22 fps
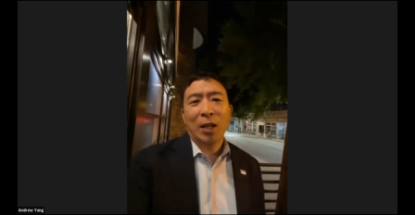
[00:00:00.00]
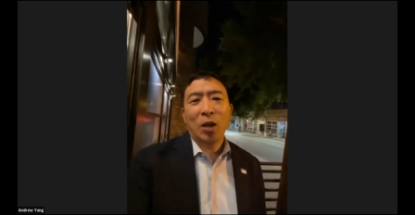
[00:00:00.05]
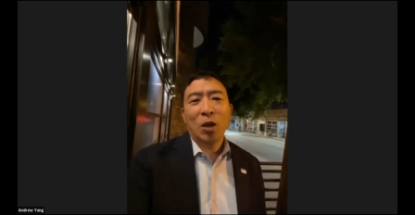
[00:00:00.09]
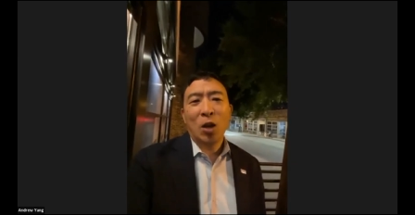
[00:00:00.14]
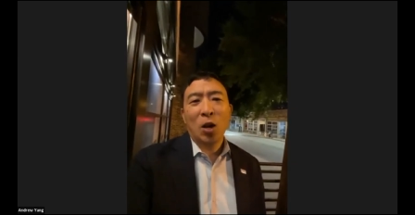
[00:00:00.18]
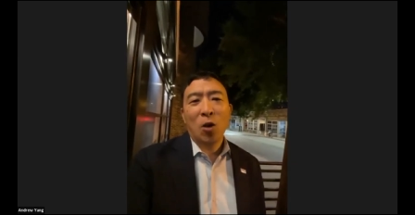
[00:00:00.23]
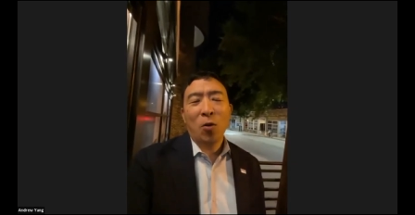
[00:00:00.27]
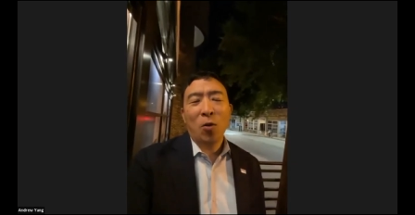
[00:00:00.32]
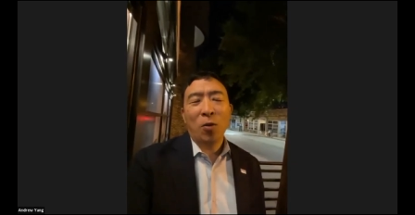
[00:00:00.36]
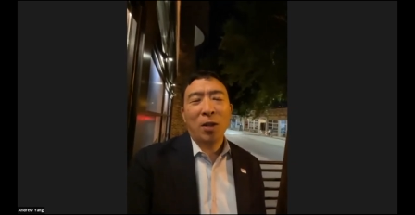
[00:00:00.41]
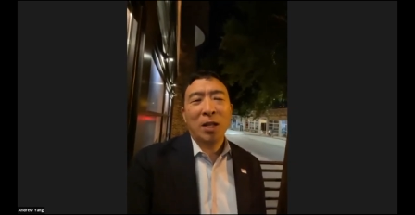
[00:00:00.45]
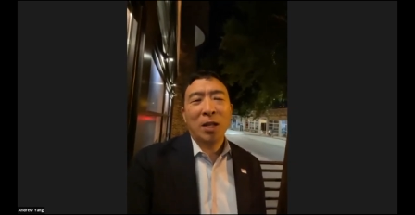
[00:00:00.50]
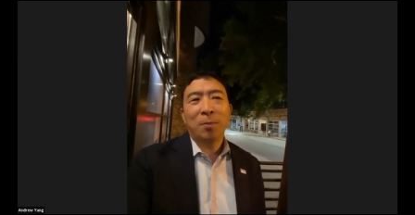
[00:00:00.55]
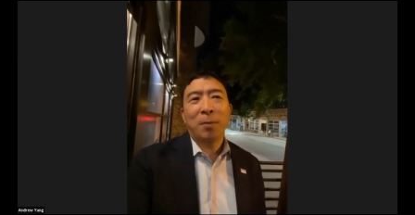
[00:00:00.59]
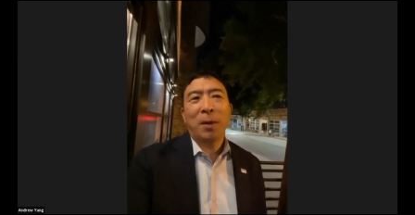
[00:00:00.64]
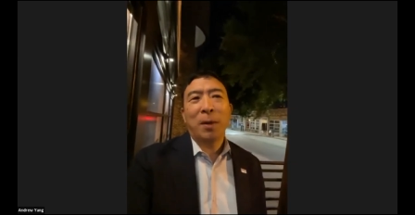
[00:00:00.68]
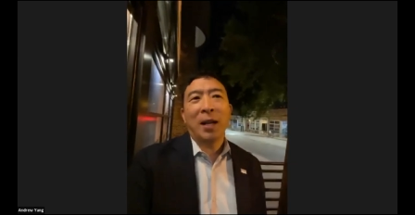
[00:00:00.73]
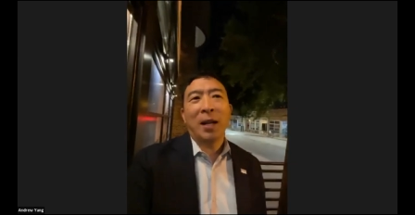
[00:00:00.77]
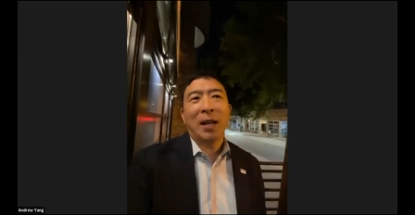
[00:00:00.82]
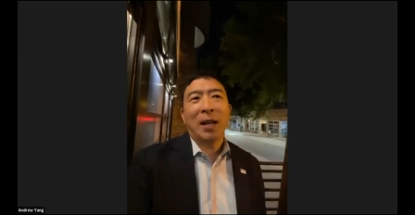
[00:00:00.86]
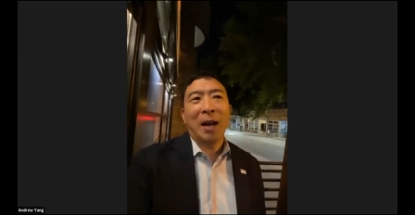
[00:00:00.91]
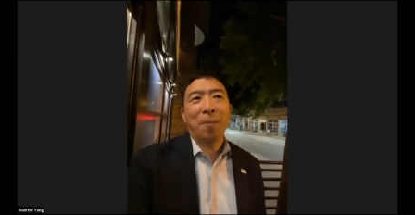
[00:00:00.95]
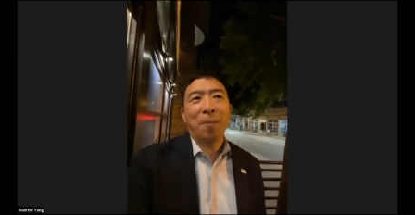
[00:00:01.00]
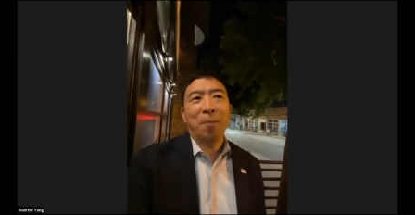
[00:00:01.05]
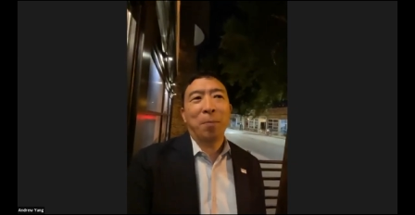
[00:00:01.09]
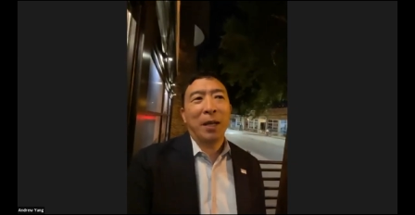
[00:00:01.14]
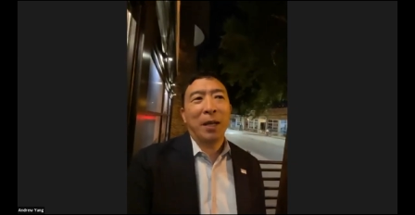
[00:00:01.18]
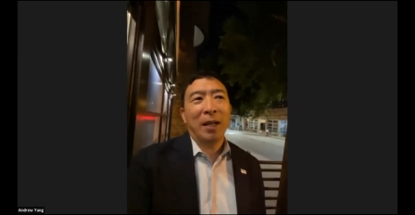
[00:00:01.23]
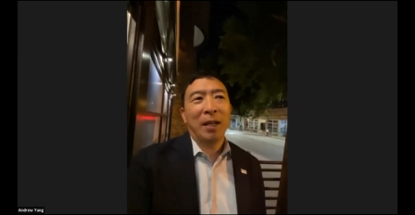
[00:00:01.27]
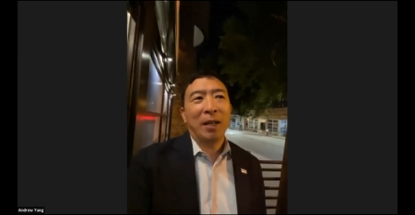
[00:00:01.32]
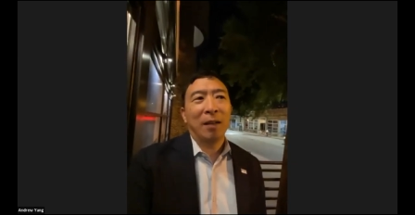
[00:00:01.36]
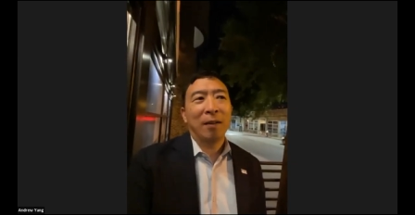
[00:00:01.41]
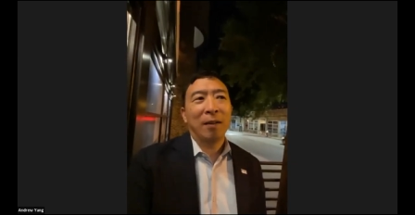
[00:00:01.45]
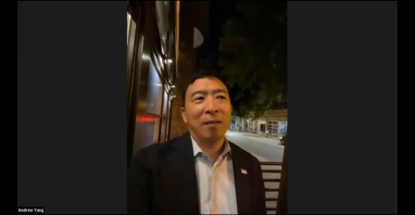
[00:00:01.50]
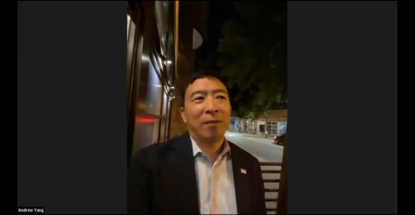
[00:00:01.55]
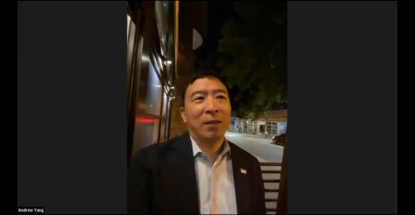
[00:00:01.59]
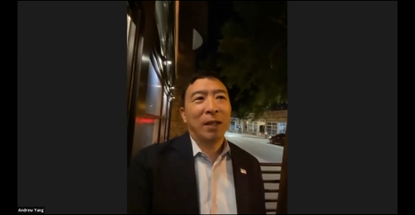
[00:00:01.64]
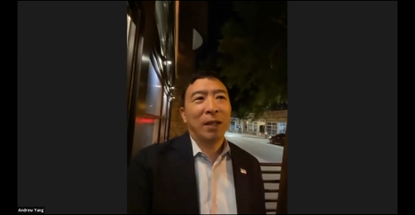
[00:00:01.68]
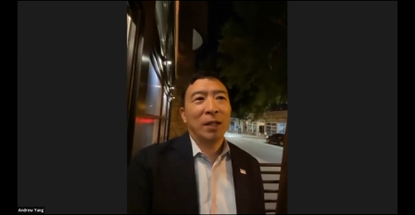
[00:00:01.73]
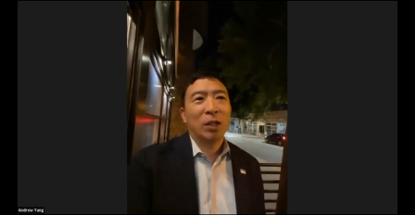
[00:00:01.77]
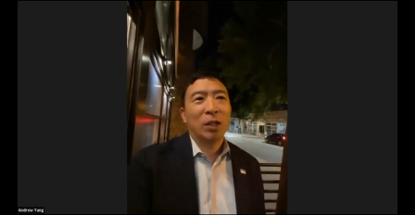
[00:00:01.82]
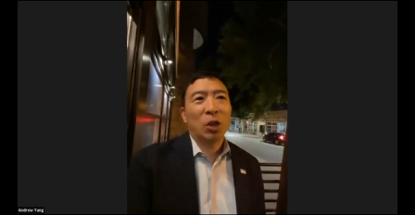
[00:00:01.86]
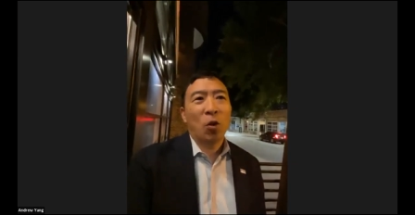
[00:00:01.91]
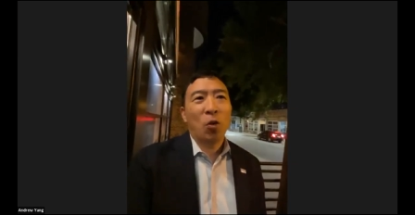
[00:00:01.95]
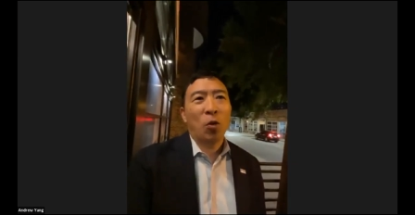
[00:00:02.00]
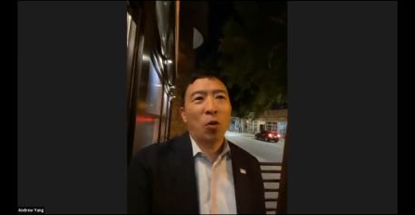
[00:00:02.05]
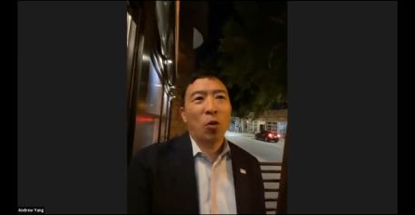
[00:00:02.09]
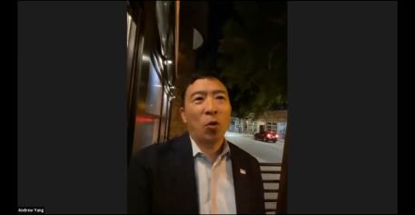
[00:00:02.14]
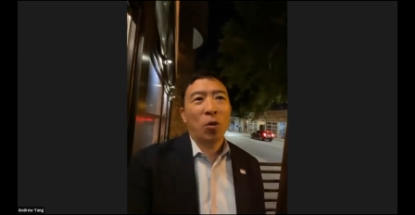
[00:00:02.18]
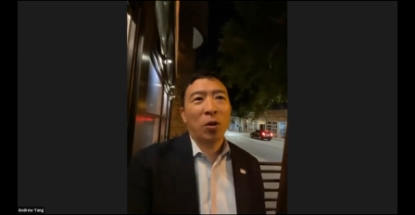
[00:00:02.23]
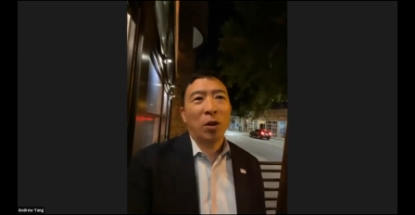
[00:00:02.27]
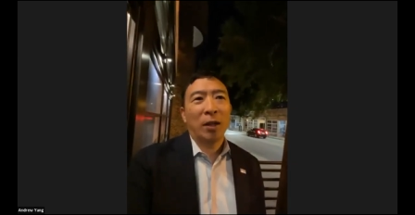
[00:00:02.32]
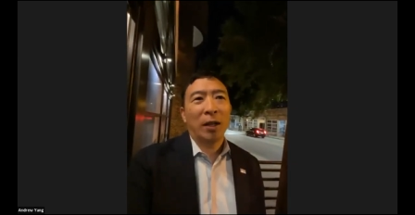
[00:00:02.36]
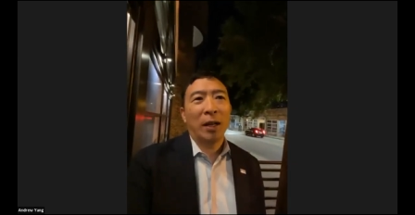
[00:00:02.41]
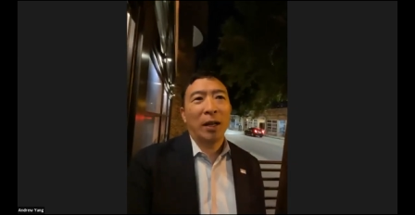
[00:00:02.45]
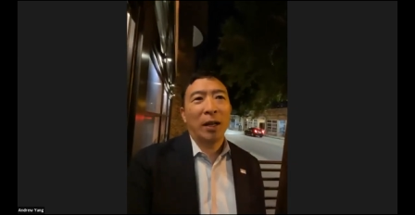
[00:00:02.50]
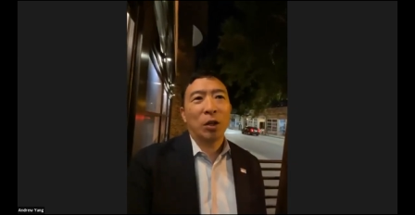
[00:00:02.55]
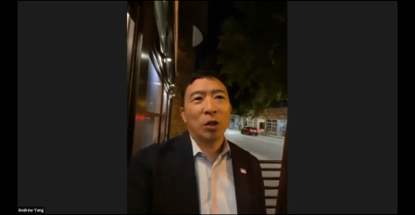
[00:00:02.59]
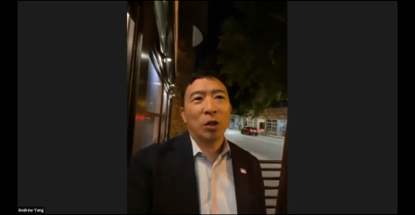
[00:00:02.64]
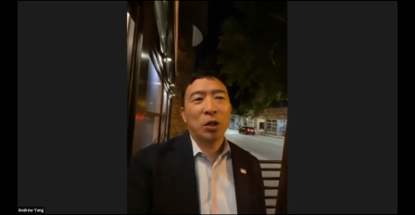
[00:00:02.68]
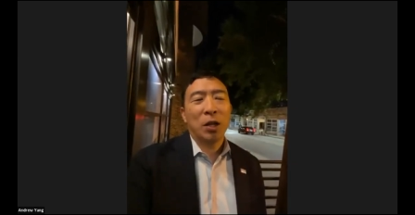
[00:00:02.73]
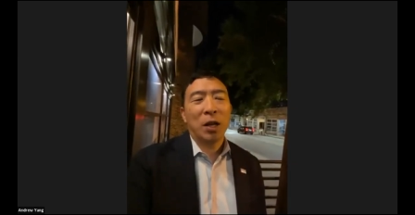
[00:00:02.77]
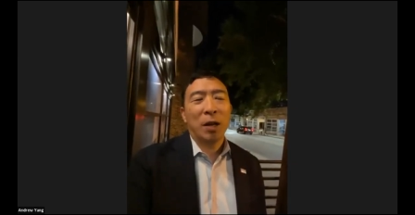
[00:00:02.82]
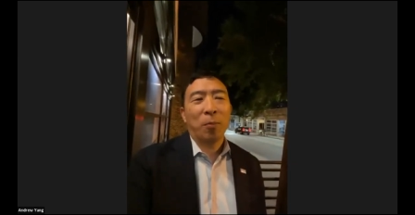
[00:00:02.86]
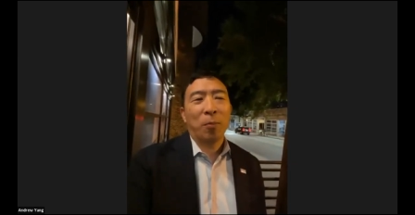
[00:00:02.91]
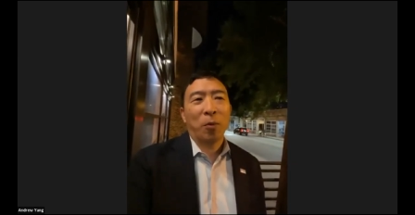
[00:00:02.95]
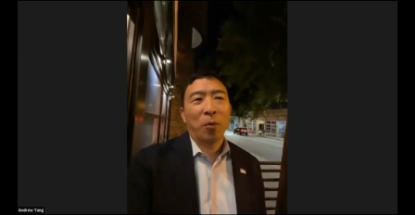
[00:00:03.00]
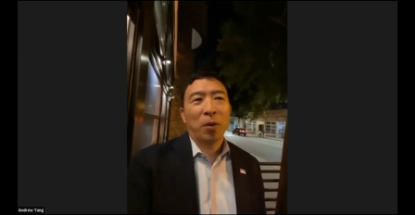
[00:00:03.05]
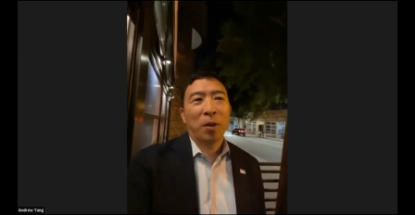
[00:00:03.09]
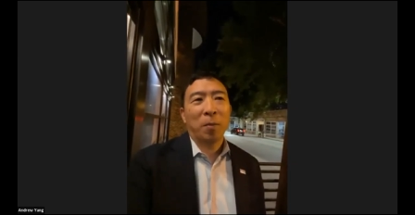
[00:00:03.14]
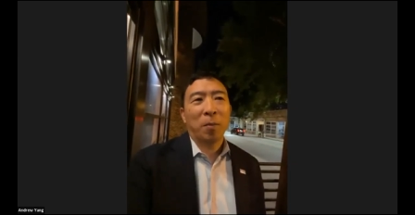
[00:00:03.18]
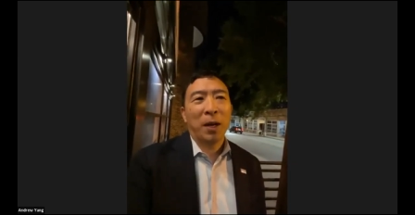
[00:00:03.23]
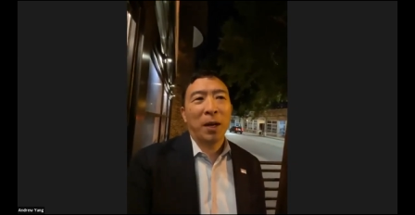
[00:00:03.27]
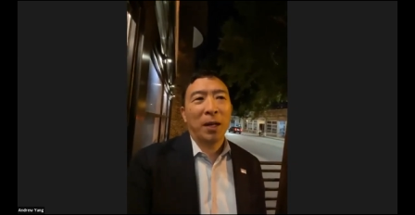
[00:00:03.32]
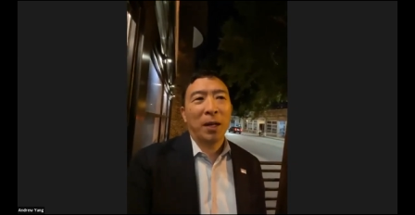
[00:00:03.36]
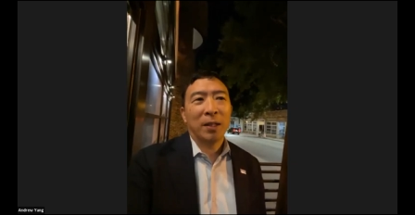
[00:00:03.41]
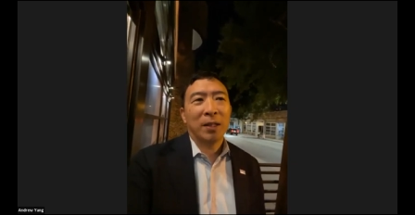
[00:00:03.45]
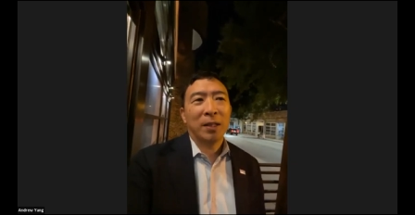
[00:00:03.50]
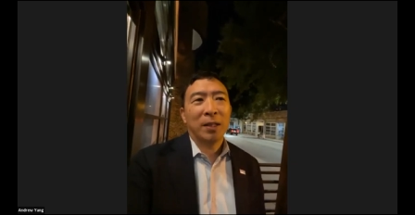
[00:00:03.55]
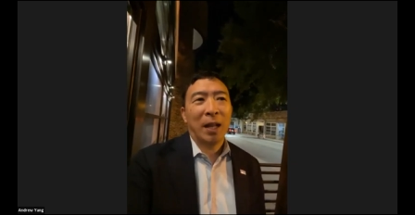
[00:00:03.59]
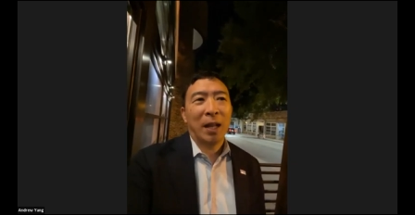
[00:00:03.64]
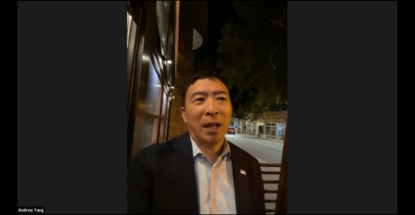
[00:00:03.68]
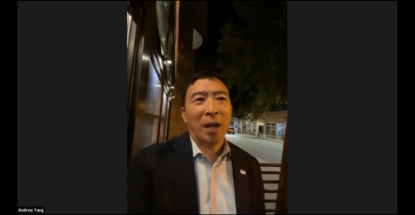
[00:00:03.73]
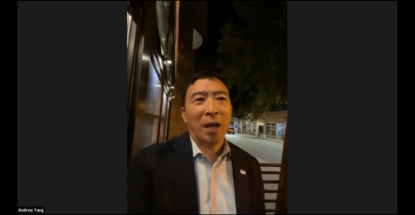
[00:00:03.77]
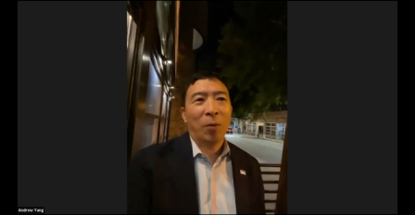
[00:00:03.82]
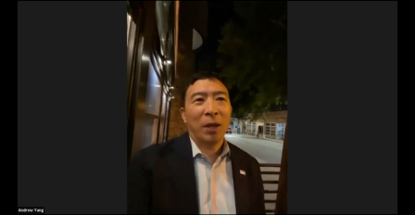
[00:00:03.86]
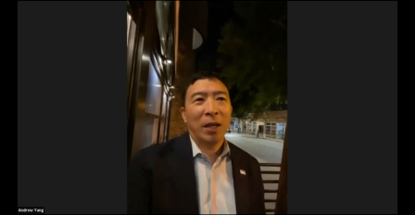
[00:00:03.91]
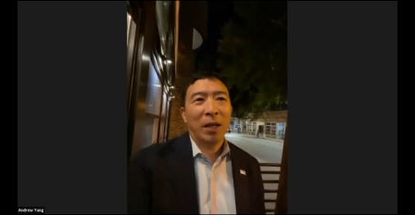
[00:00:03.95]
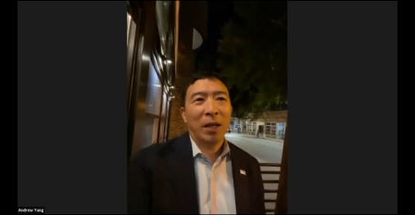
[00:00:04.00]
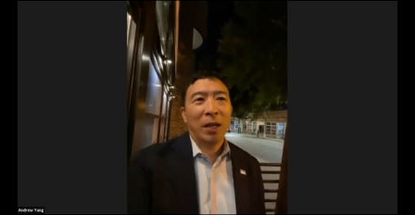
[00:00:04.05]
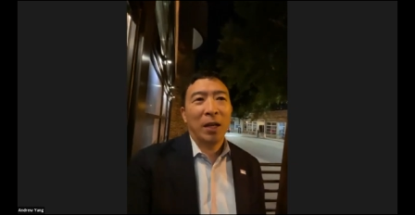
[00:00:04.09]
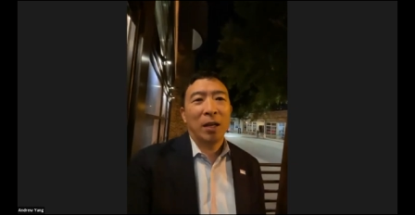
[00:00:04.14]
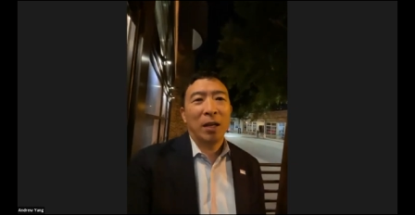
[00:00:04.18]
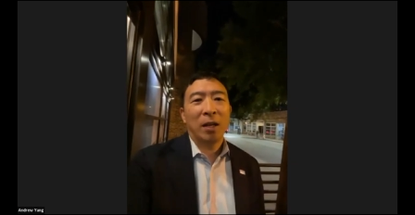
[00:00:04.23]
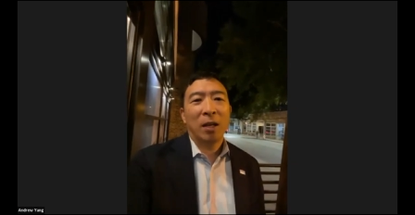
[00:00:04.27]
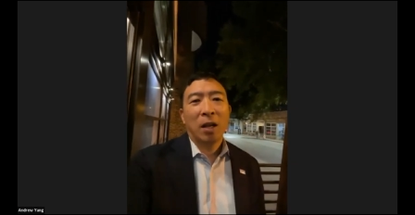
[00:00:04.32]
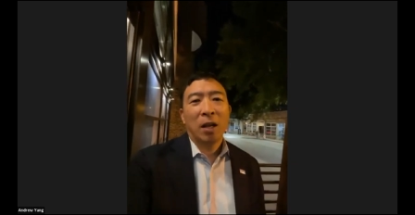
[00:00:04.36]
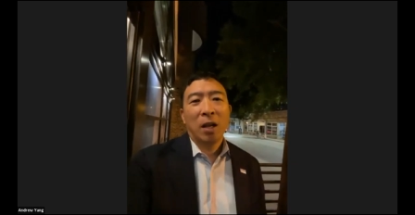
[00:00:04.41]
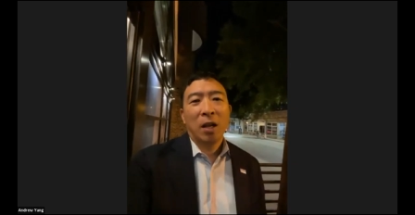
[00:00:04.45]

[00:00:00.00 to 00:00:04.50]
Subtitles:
you know, this might not be the tone or the leadership or the policy that we need.